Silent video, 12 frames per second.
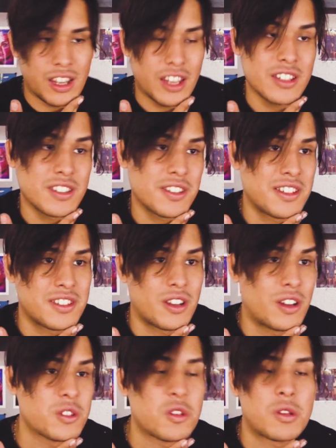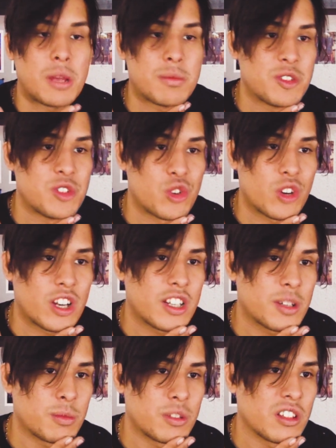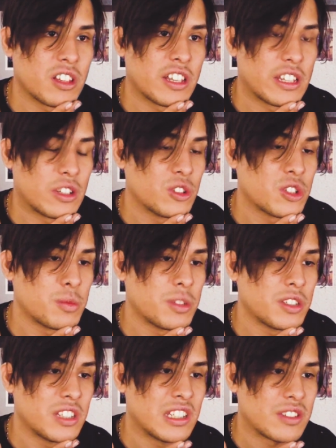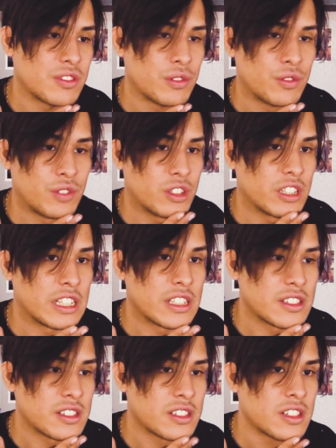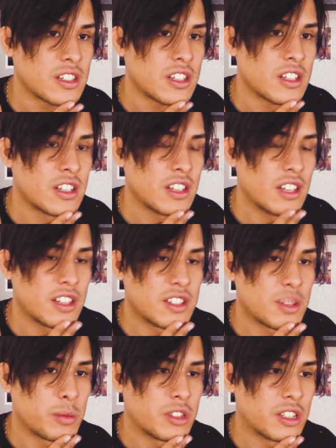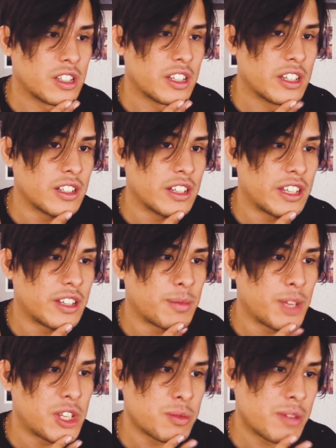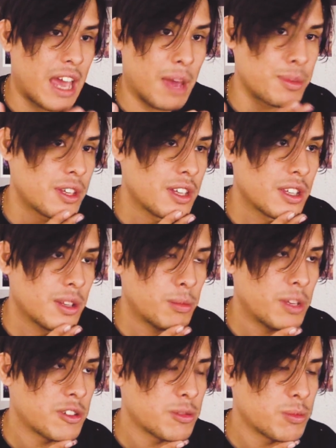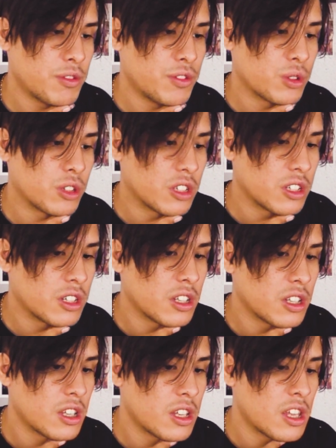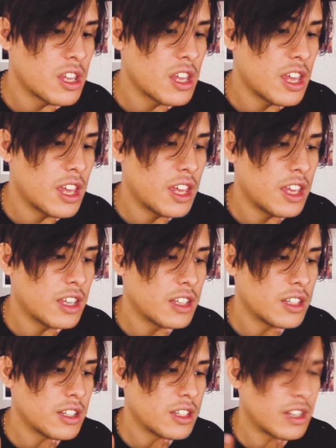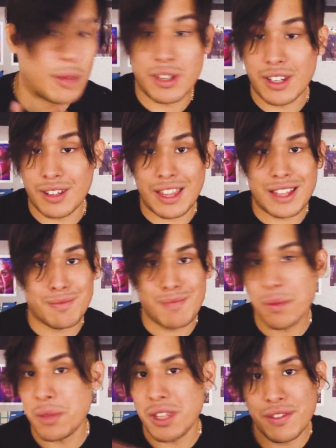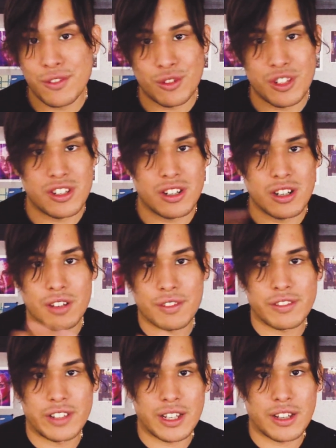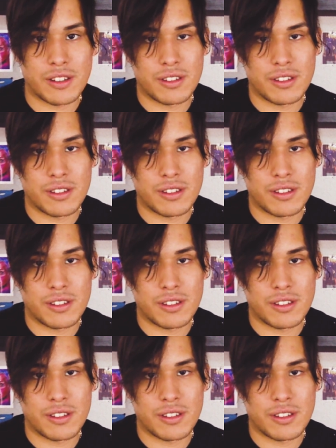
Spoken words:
sometimes it's draining, but like ultimately it's fulfilling. It's something that like makes me happy and makes me feel good. And I mean that may be even reason enough. Like